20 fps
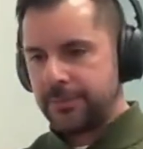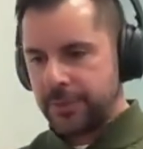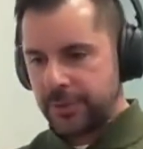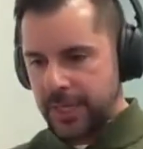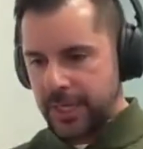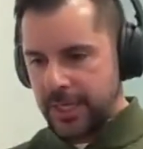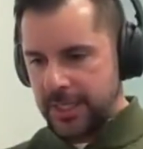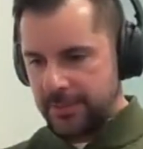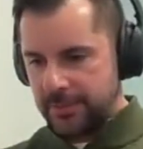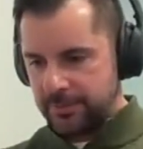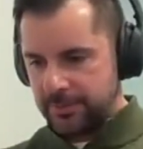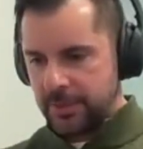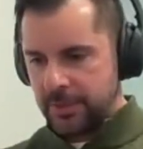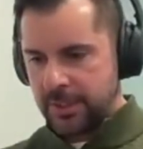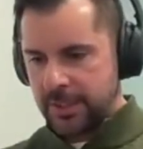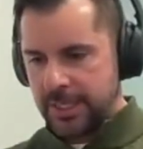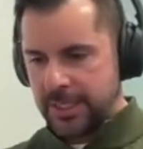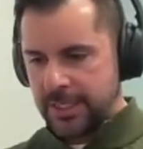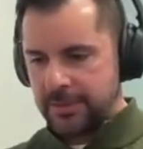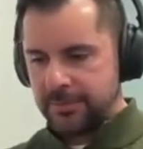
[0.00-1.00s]
you're kind of
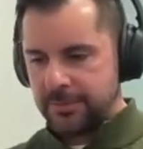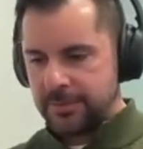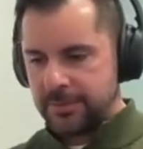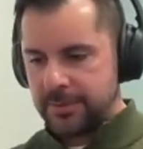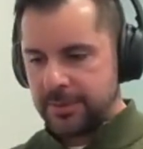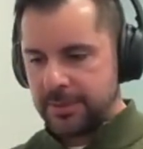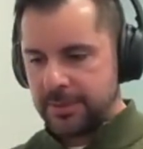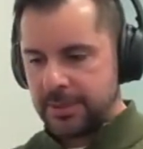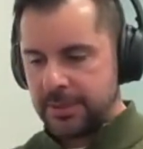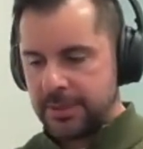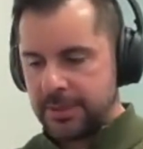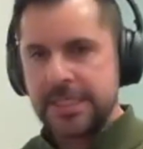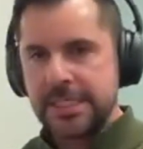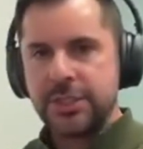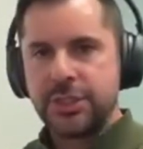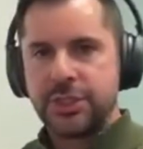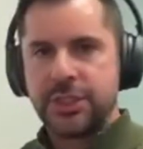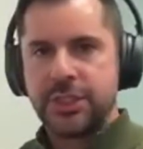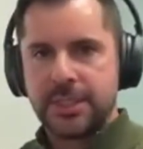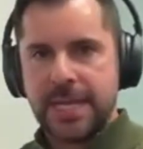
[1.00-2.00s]

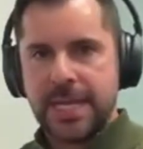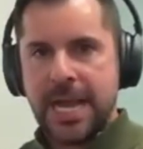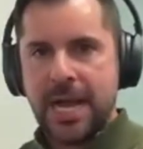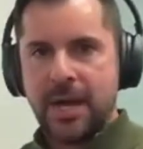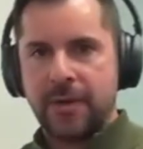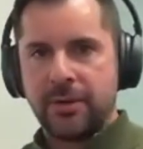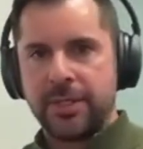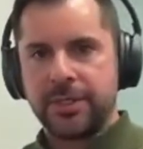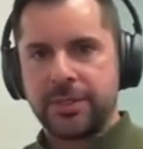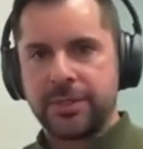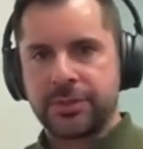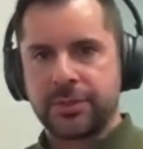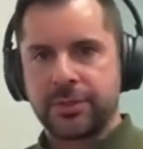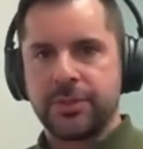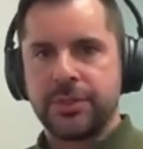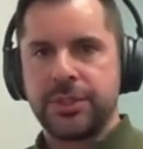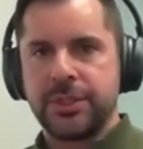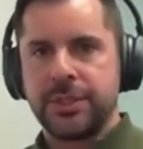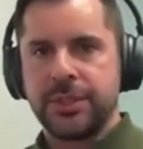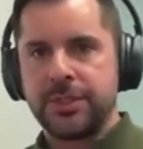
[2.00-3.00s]
niching down into
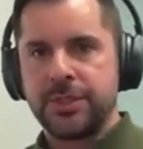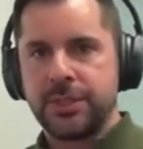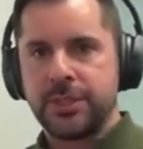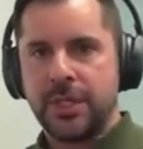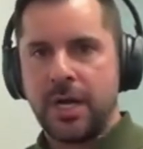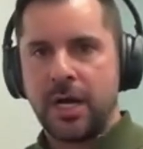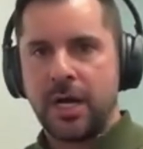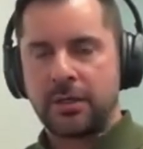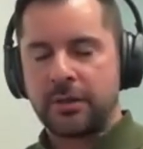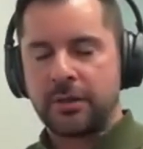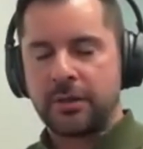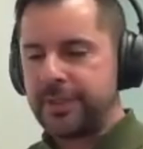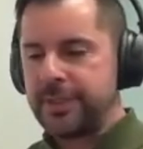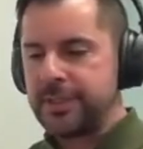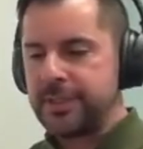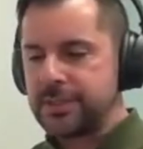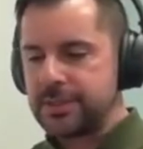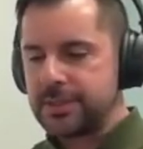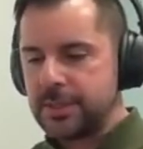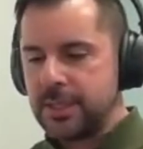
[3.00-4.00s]
certain
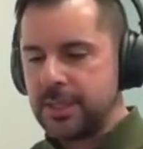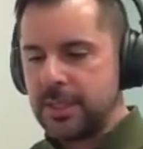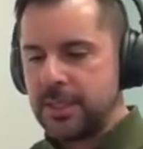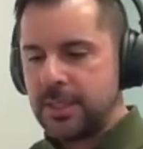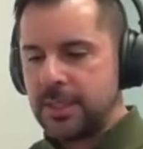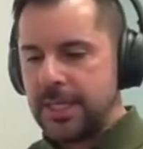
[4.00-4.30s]
geographies,